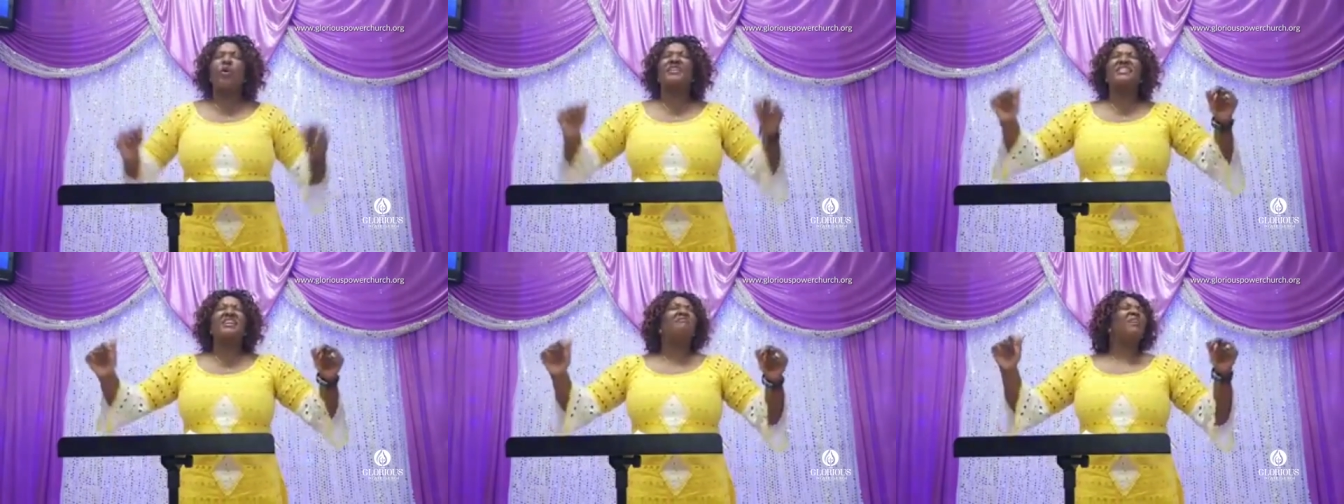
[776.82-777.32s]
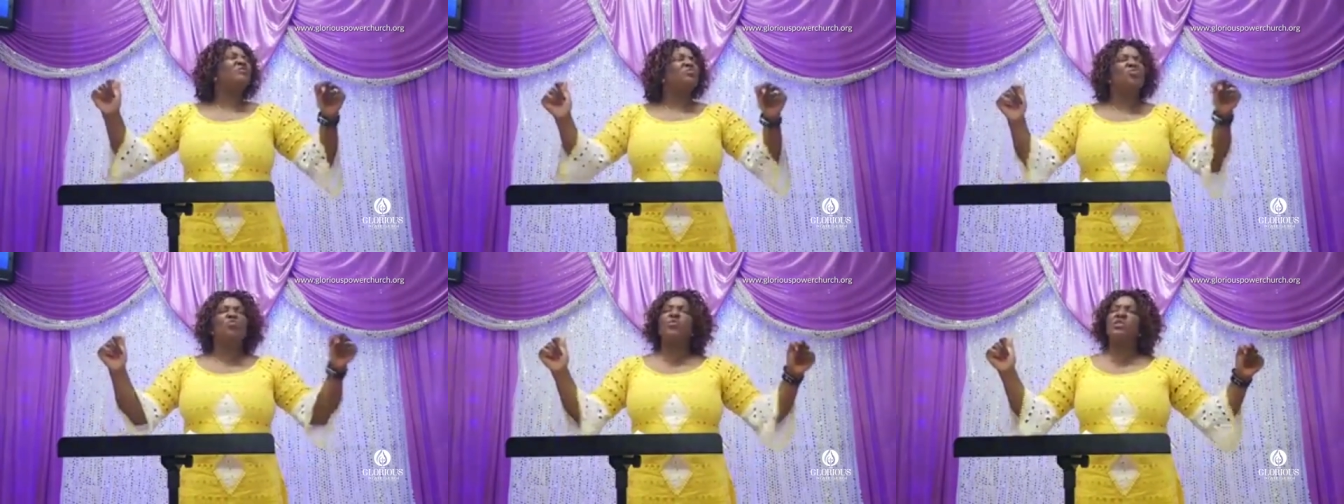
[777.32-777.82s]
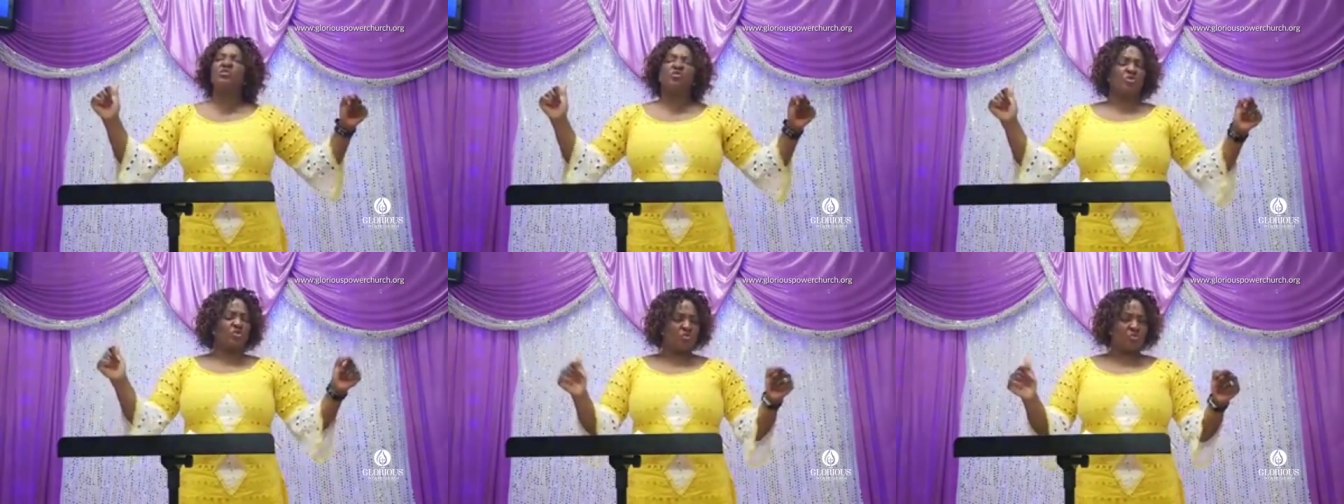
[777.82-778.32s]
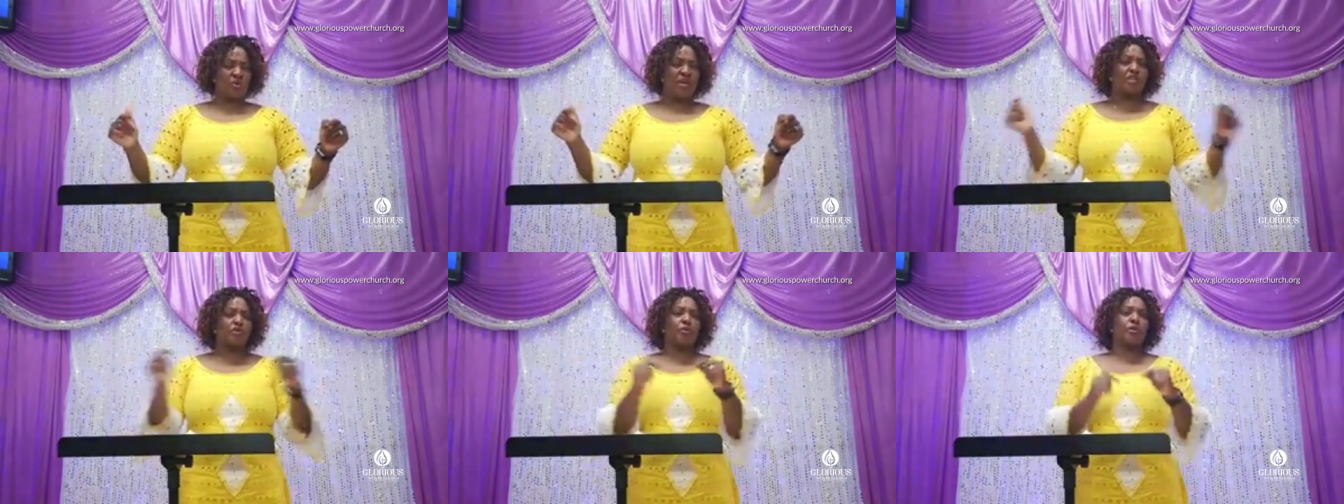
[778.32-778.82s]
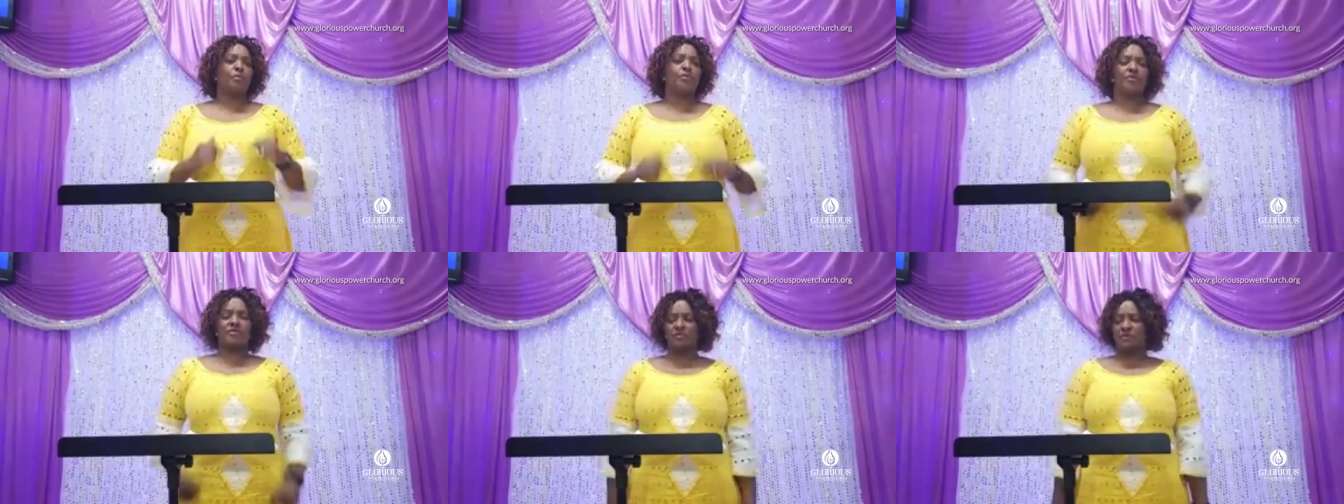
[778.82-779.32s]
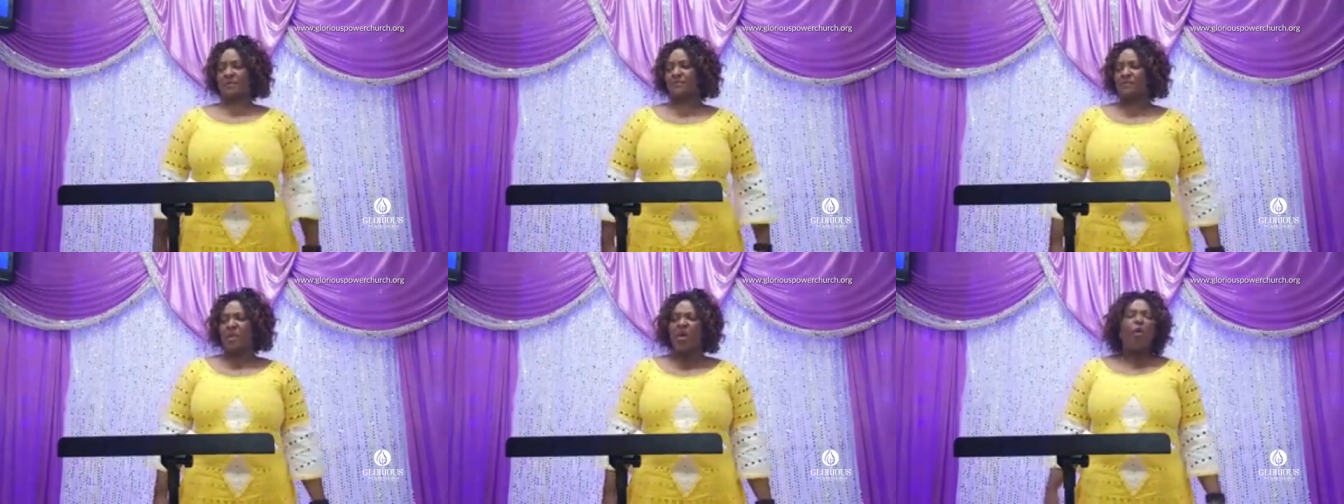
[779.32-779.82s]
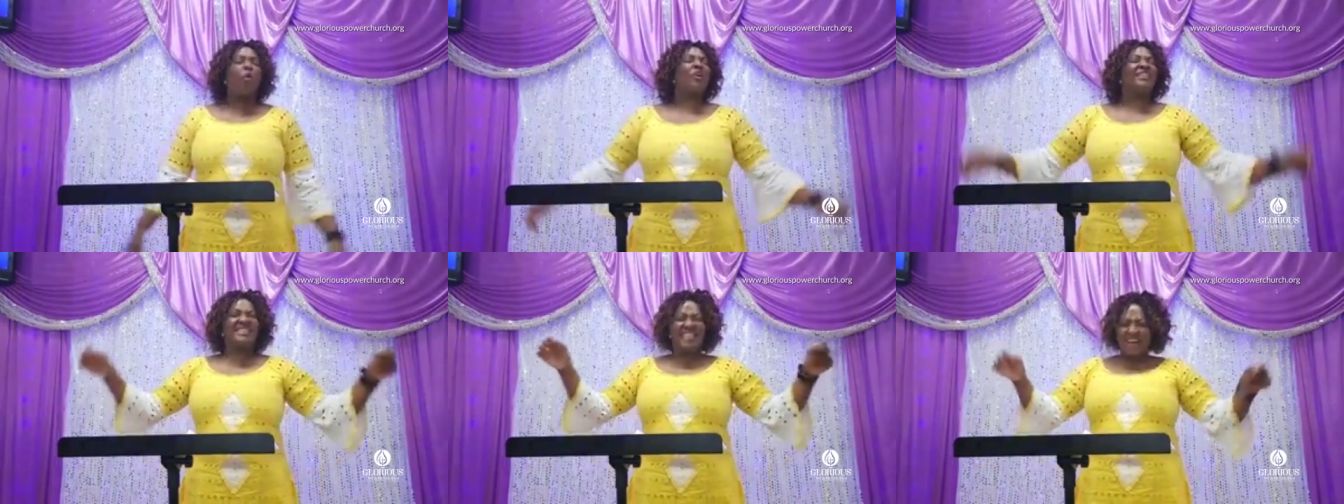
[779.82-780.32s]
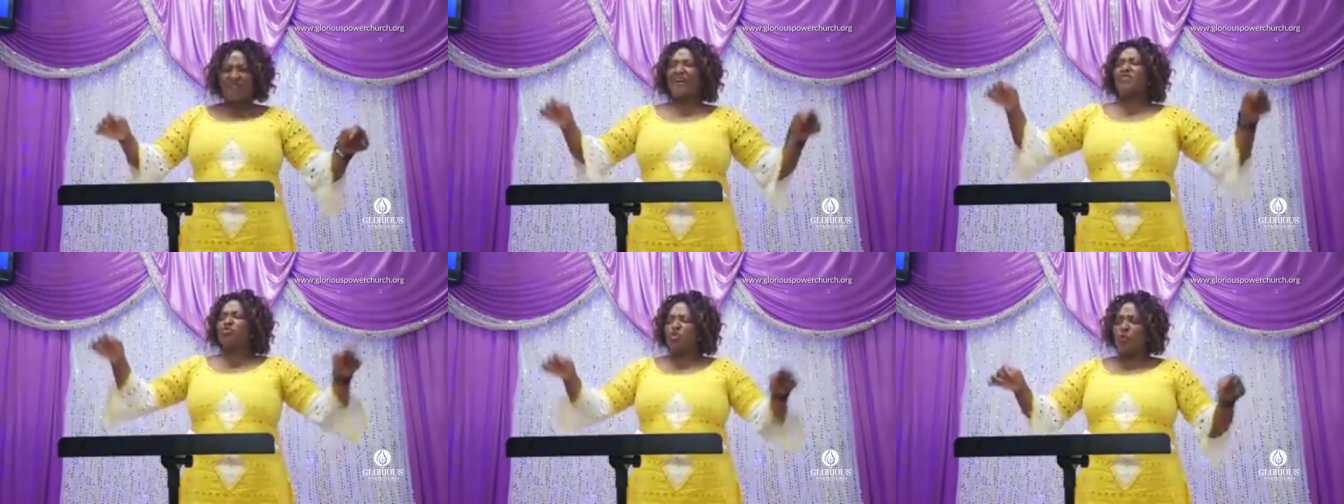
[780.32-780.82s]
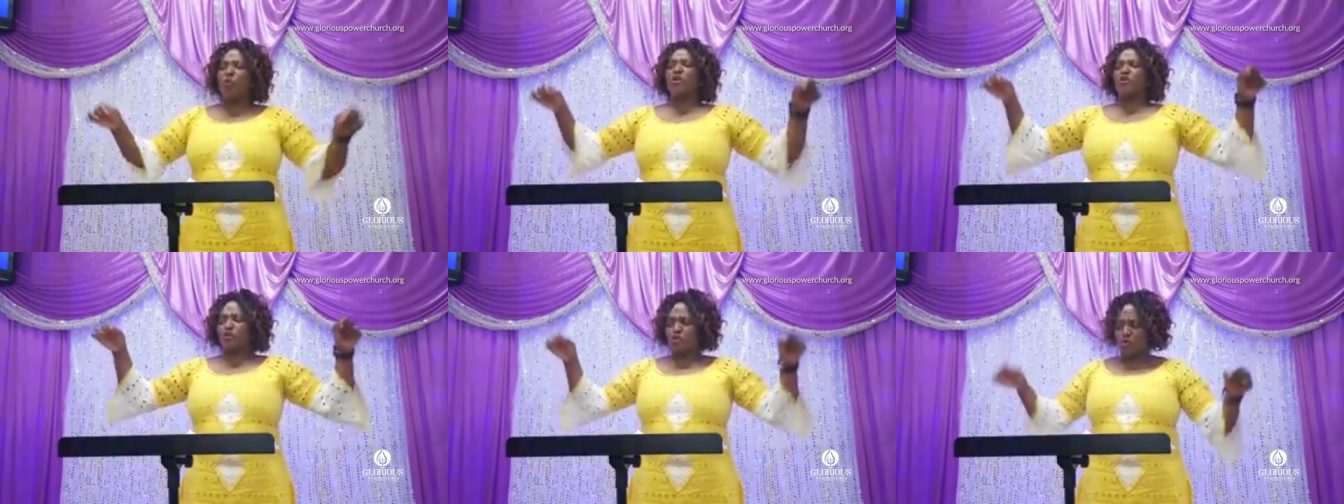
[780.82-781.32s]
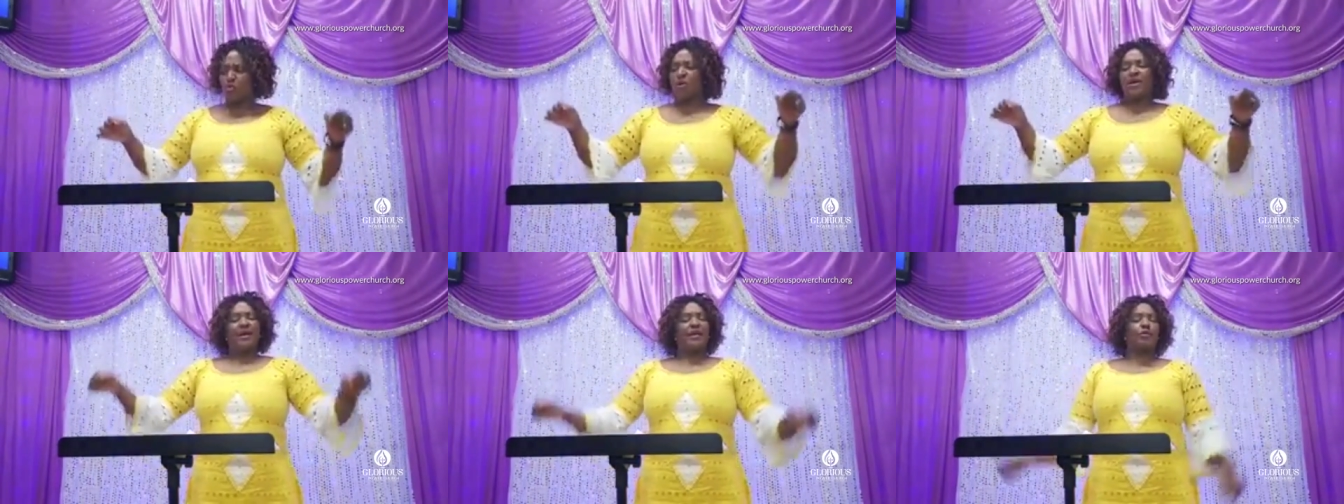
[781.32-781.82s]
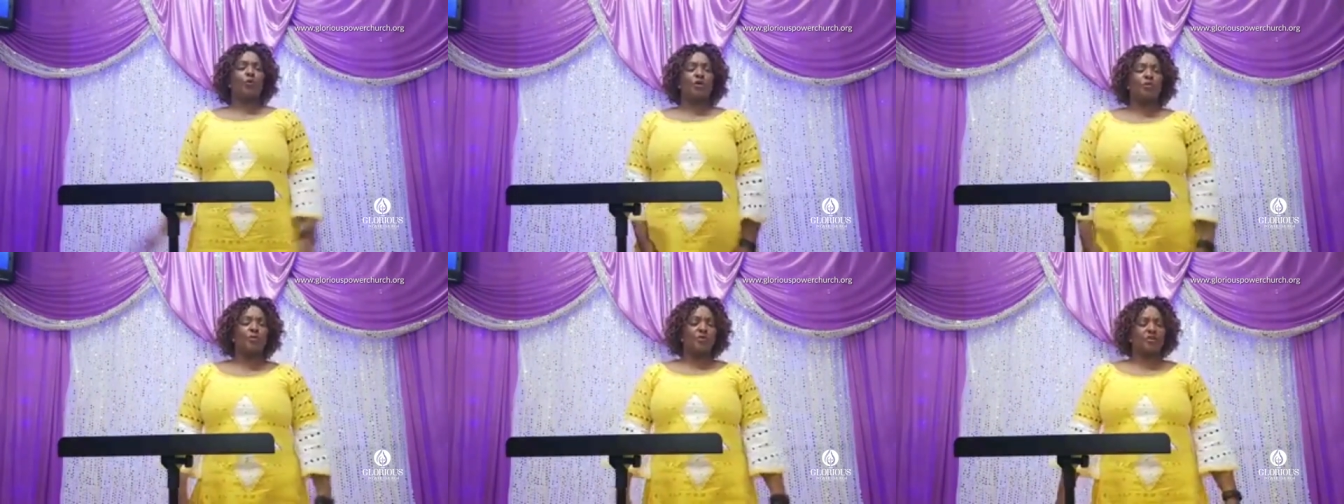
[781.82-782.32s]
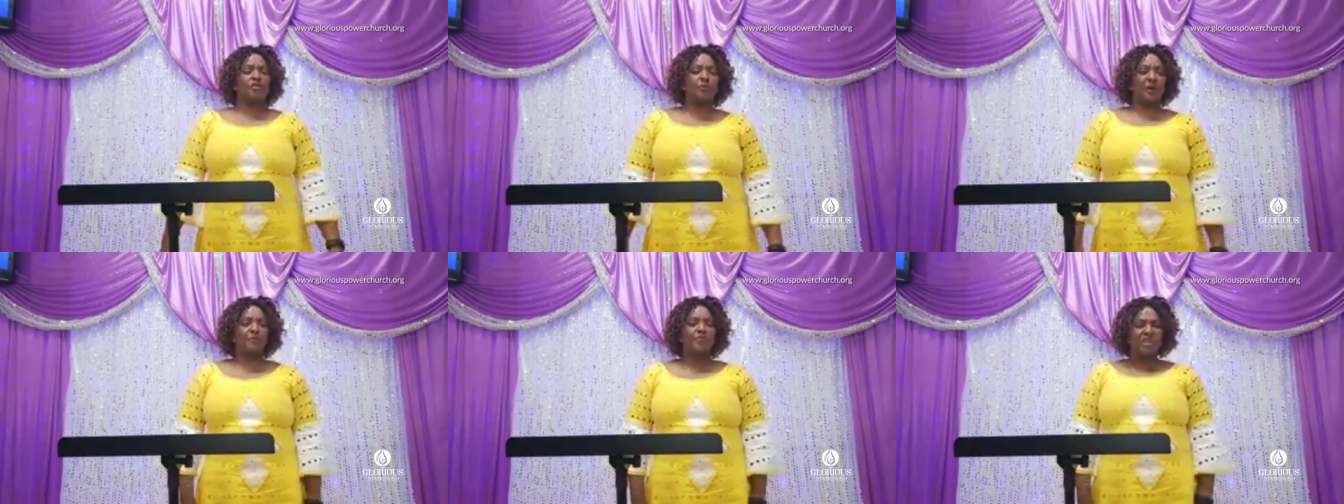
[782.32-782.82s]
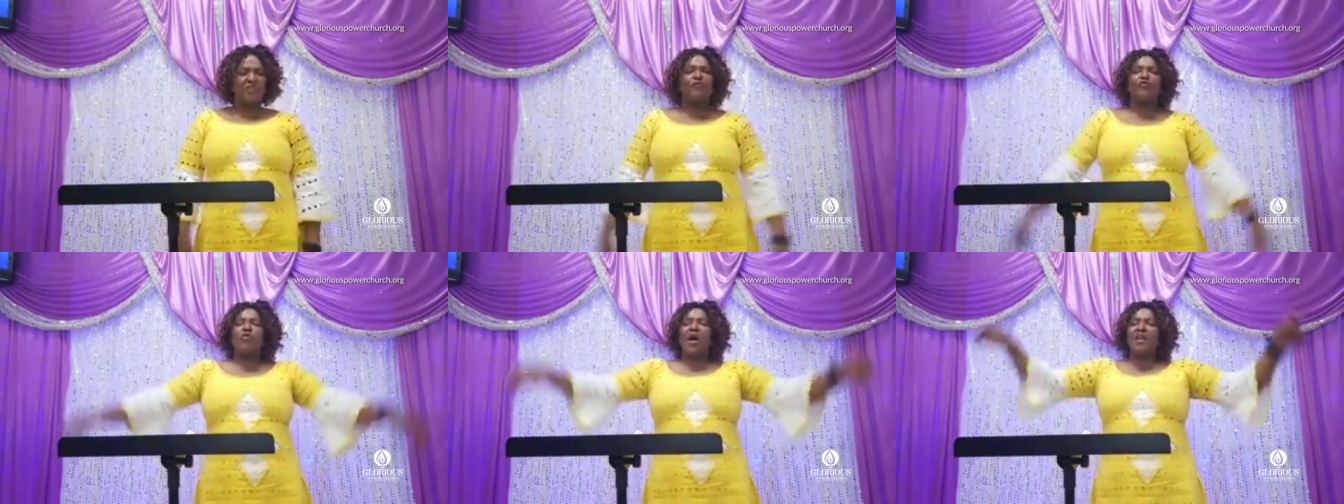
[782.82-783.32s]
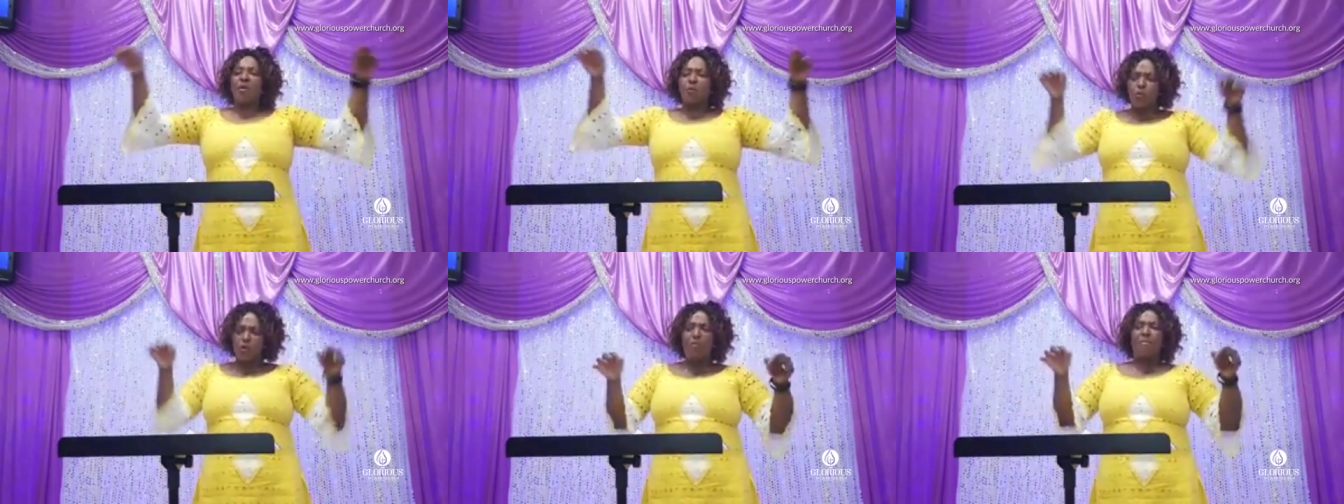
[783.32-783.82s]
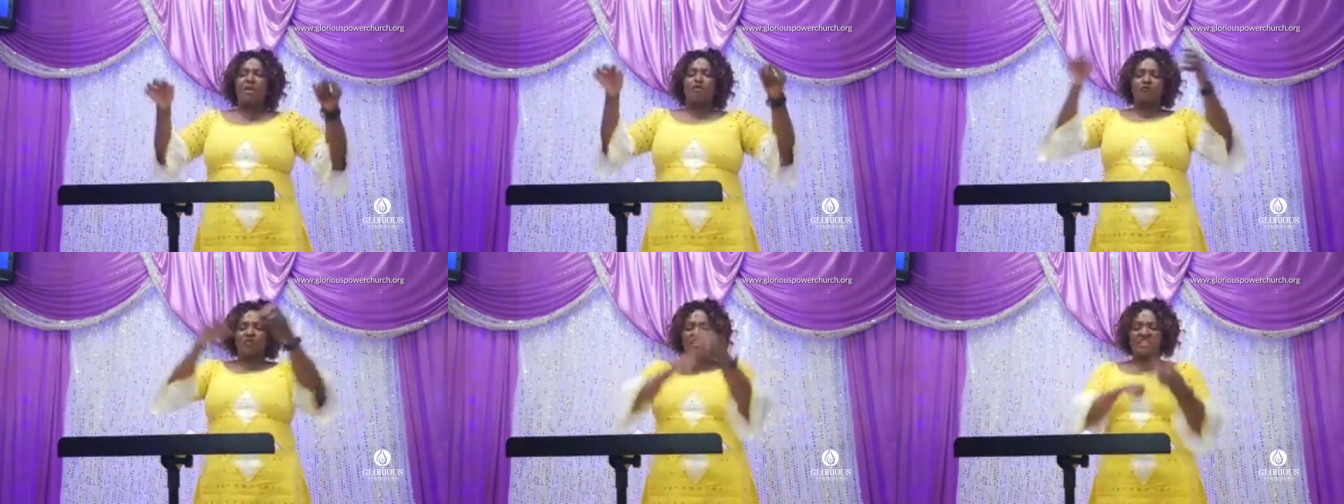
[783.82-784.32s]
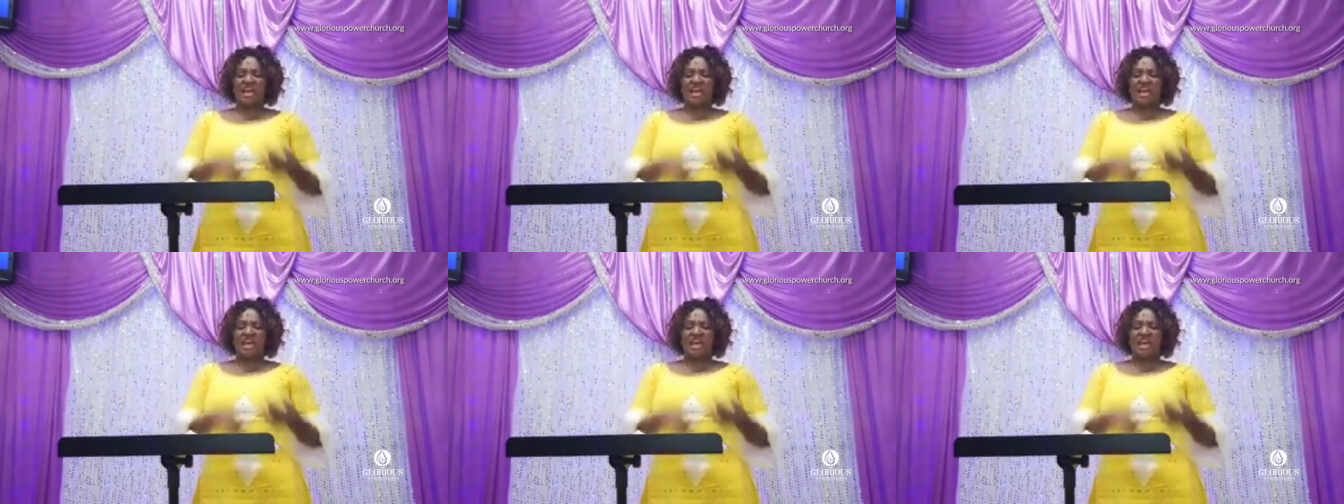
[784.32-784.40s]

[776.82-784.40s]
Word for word: whatever you will do, it will prosper. Amen. Whatever you will do, mm. it will prosper. Yes. If you are a woman of